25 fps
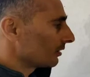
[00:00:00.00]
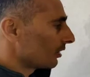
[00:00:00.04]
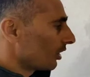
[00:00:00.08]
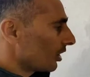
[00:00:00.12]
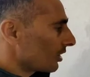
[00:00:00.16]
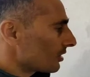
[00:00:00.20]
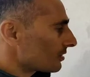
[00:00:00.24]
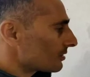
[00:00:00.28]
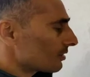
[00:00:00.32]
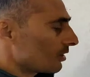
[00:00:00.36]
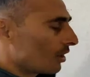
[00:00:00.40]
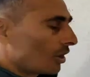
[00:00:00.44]

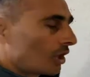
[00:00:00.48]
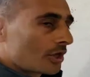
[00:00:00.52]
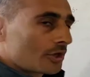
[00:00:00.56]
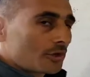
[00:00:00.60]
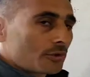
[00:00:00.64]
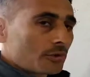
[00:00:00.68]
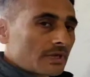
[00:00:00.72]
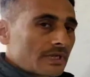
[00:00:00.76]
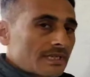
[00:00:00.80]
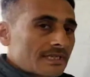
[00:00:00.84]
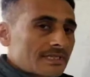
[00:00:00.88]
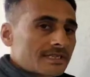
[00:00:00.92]
loss, or
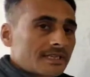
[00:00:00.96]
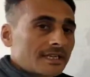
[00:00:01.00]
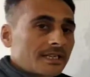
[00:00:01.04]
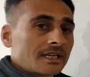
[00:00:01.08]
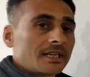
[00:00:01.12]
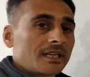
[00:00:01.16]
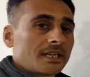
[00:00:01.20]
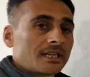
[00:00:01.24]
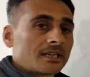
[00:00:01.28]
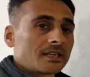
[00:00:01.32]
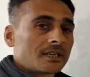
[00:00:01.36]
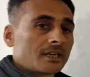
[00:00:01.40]
you can
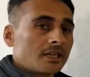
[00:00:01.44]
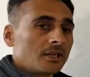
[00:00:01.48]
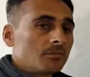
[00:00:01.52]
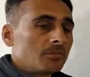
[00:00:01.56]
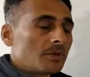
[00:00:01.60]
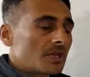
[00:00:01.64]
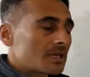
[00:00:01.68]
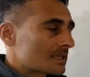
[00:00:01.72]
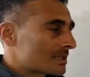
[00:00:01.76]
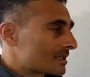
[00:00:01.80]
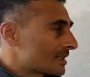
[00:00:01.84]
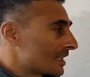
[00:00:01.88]
say
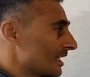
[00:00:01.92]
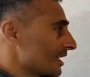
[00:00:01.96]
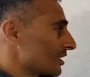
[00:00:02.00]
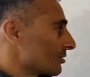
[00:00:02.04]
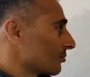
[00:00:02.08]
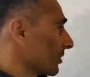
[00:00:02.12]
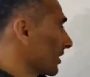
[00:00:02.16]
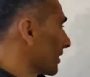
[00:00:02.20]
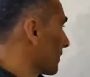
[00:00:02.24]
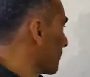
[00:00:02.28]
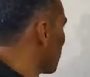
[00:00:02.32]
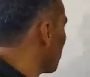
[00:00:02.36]
income
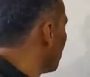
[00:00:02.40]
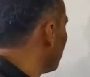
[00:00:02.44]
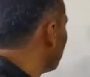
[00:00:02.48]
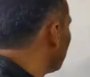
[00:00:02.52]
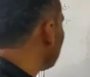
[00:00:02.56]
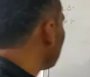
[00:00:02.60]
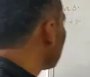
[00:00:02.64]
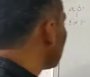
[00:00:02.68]
statement.